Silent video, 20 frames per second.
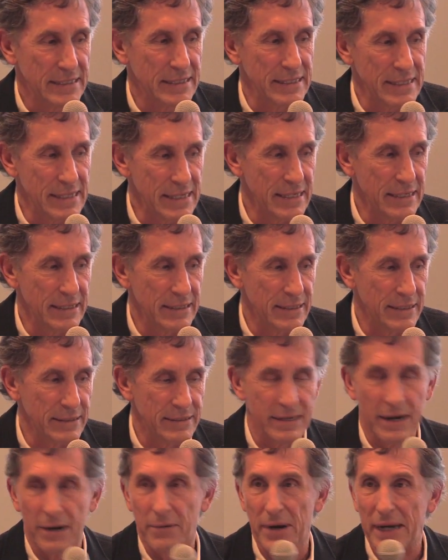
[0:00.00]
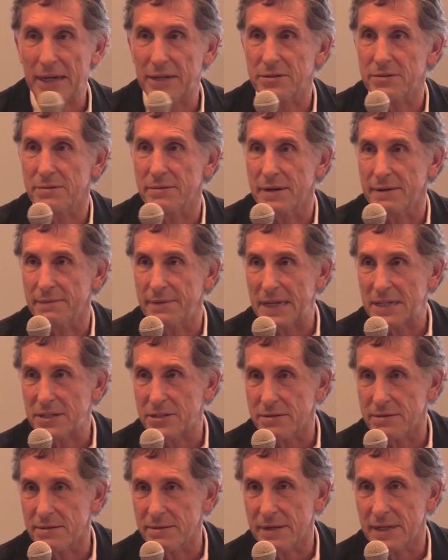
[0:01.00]
lead director,
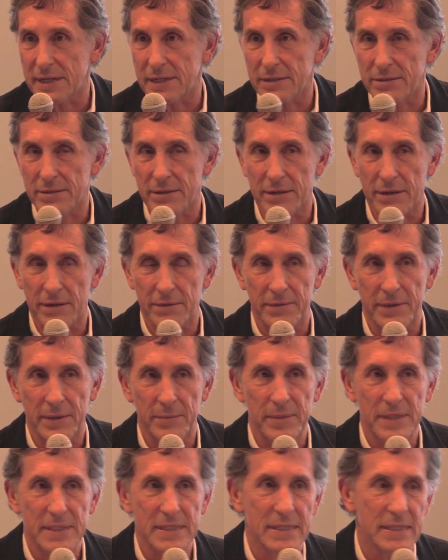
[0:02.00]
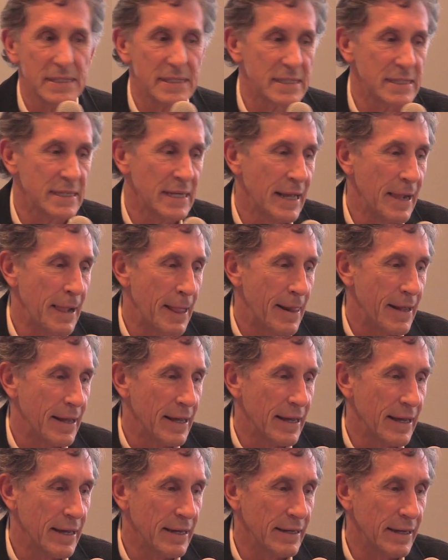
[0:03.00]
investor. He took over the business.
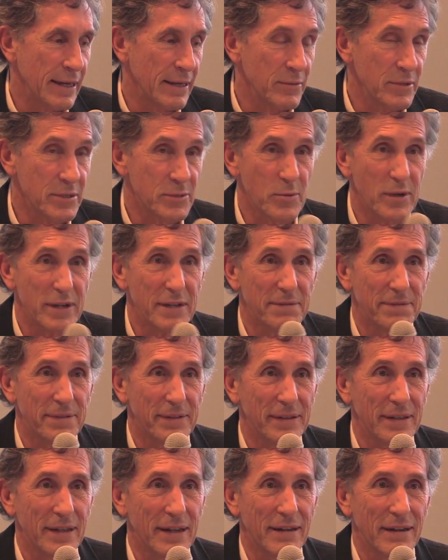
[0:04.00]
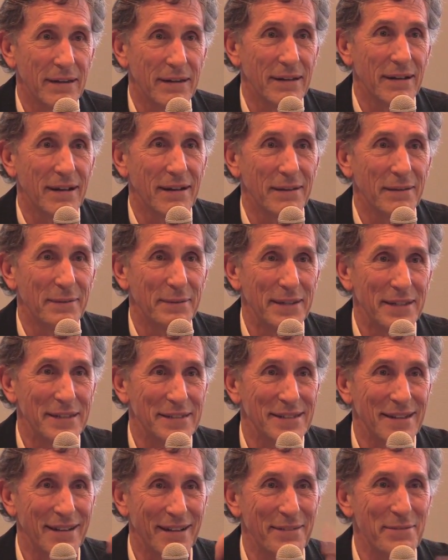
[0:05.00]
And it was wonderful, and
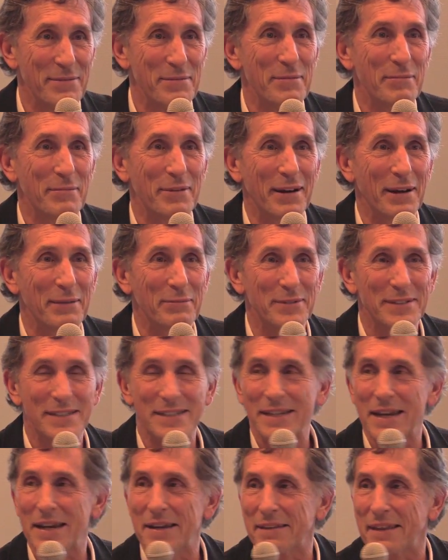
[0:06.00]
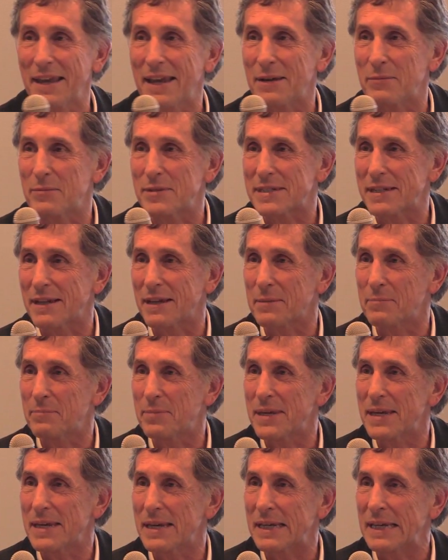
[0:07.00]
I remember I was saying that it was like
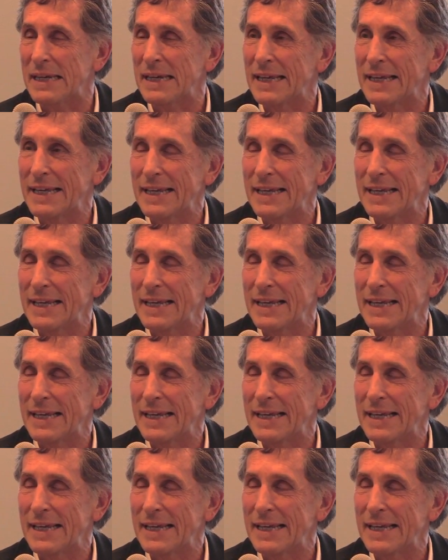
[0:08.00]
being